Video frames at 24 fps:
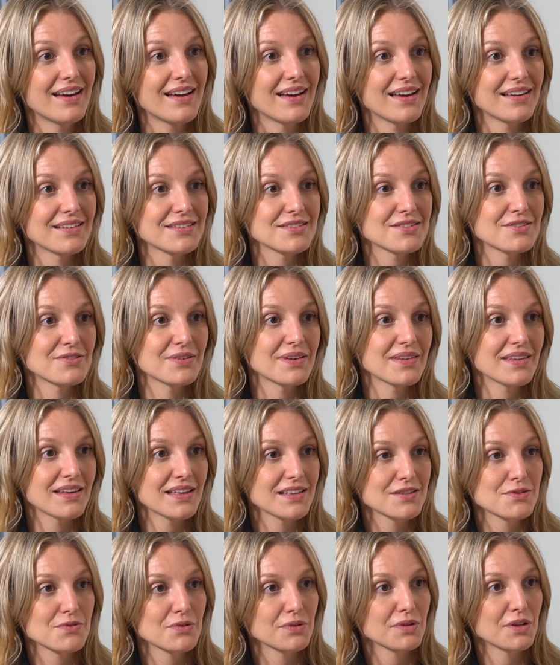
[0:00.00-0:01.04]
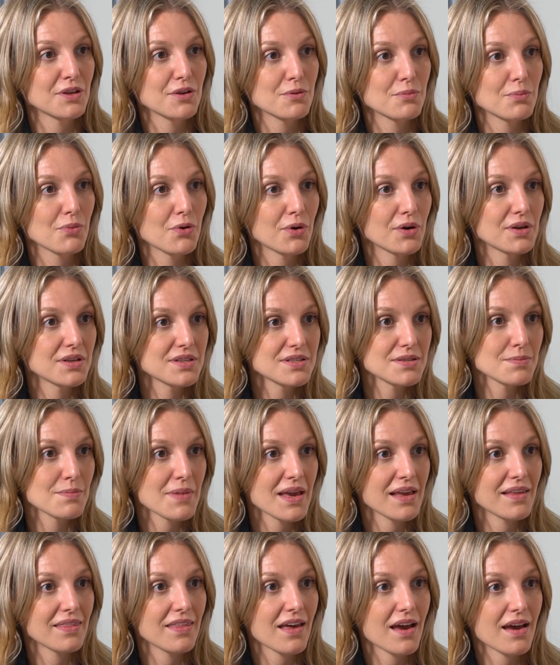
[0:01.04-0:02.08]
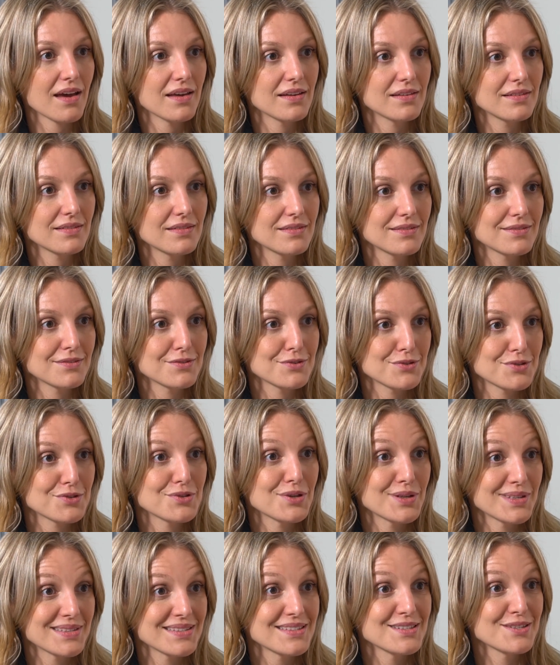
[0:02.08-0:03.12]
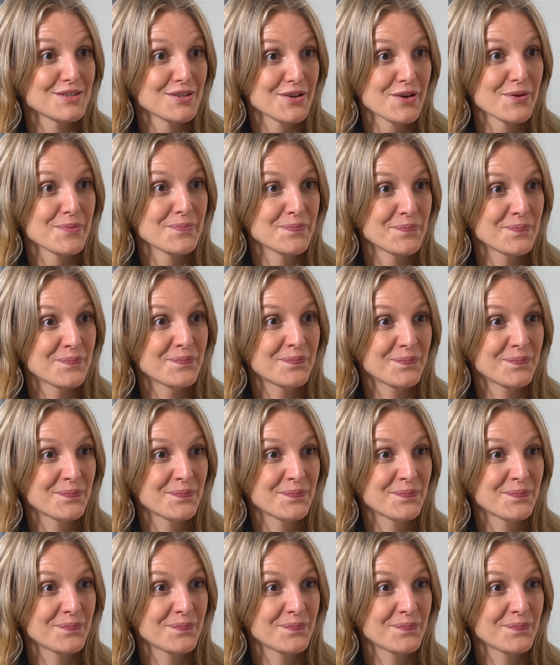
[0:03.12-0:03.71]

And so I think it's really important to make that transition.